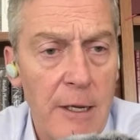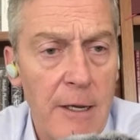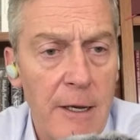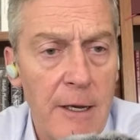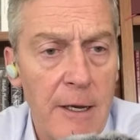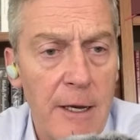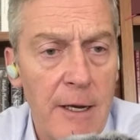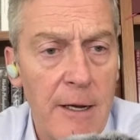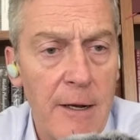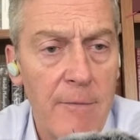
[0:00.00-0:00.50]

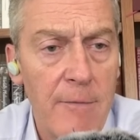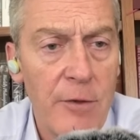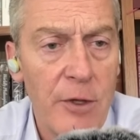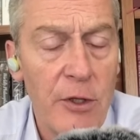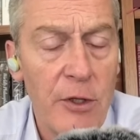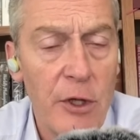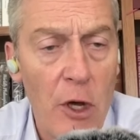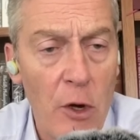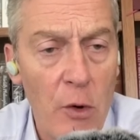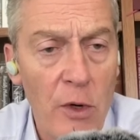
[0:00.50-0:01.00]
the
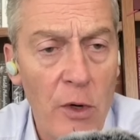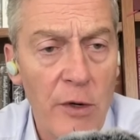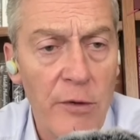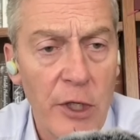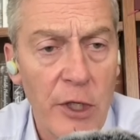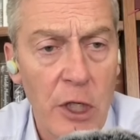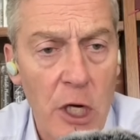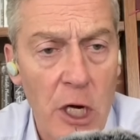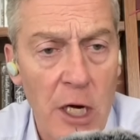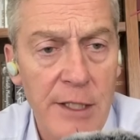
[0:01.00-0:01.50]
lower
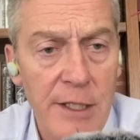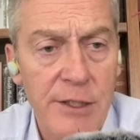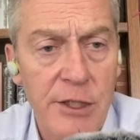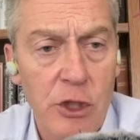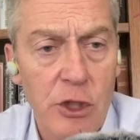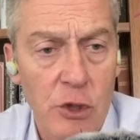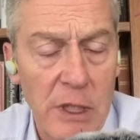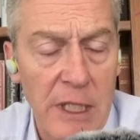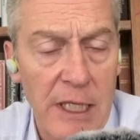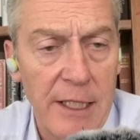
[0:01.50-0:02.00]
the cost
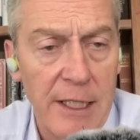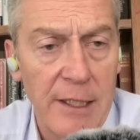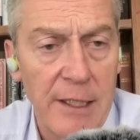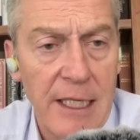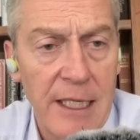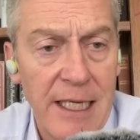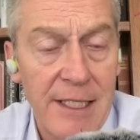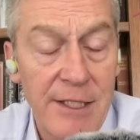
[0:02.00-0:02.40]
trend.